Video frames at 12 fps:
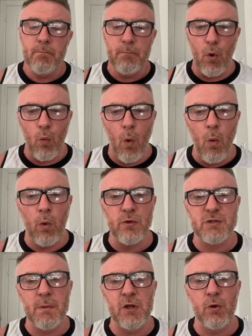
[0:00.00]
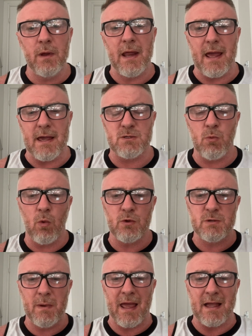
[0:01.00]
But what we want to be doing is we want
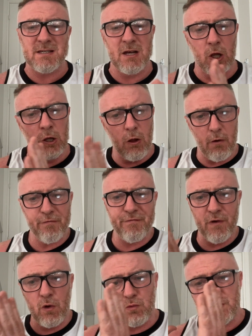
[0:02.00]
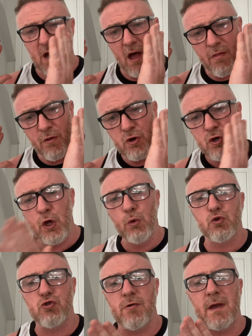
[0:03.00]
to be getting a lot of foods at the
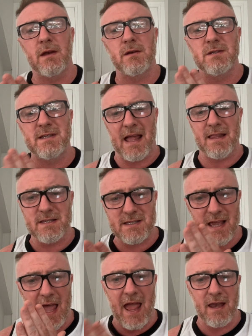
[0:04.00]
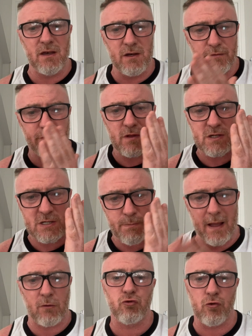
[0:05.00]
nutrient dense end of the
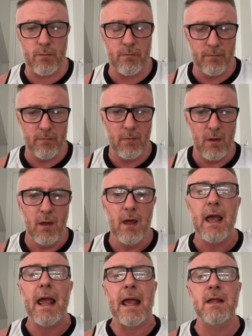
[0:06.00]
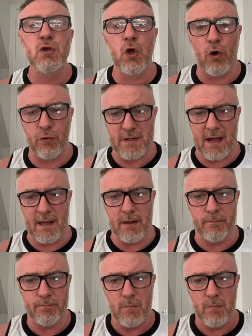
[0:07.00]
spectrum in your diet.